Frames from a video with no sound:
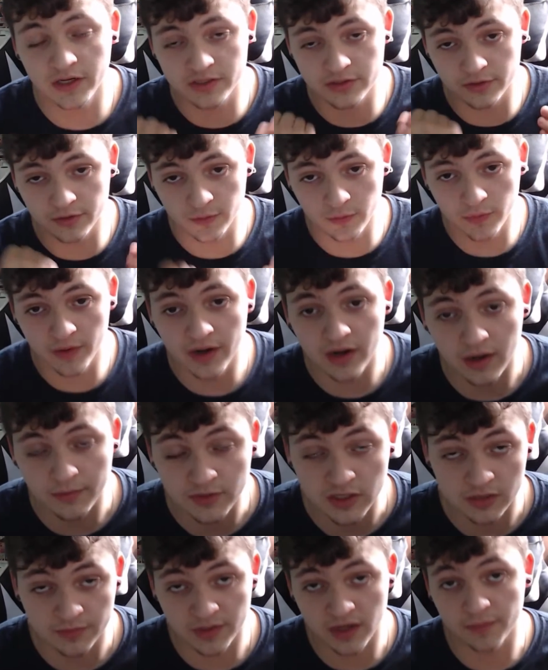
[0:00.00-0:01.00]
are aware, I'm
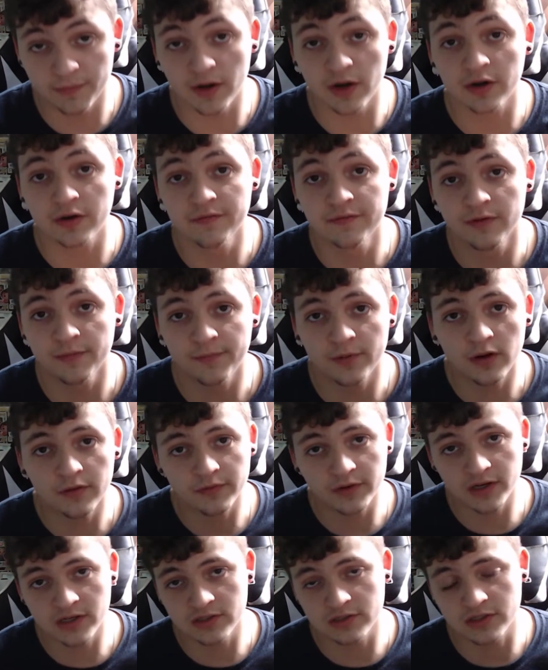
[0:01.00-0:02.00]
talking about American football. If
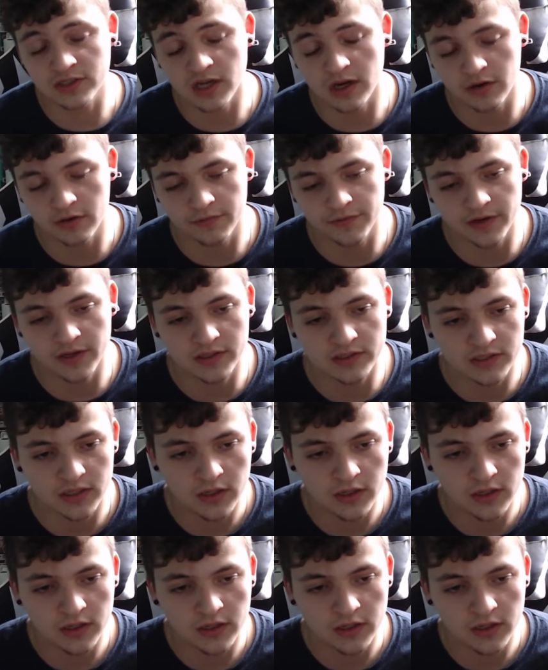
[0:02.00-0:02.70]
you guys are soccer fans,